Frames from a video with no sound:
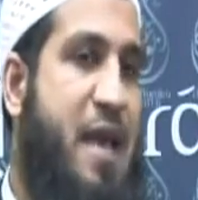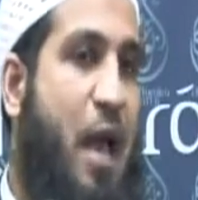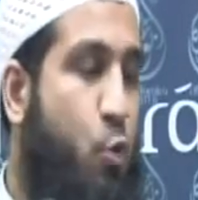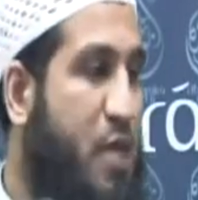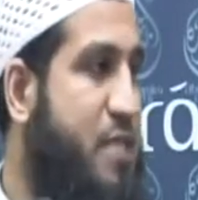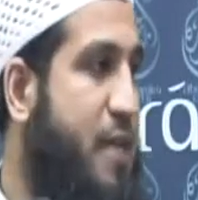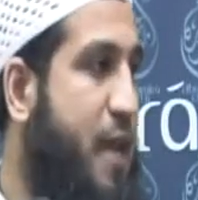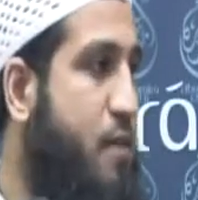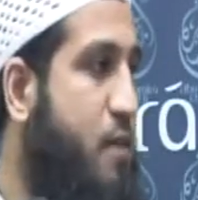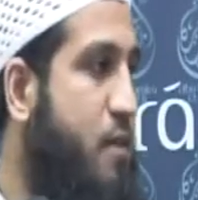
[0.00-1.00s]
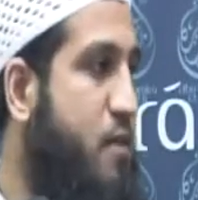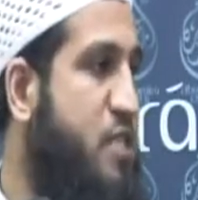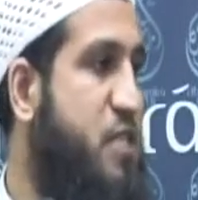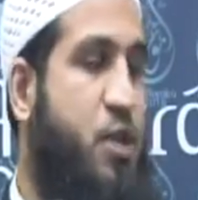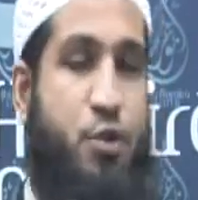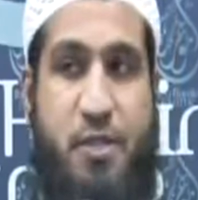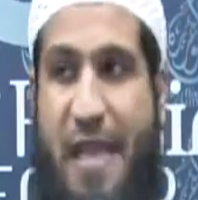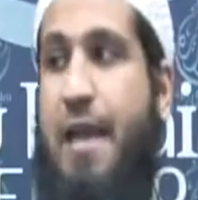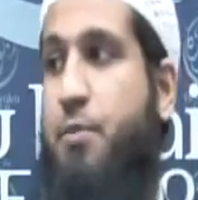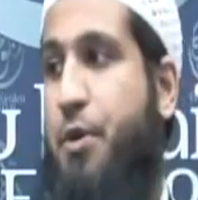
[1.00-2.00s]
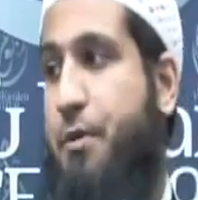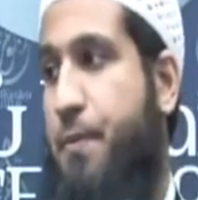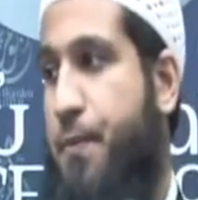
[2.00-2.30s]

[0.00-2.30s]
And once again, this is understandable.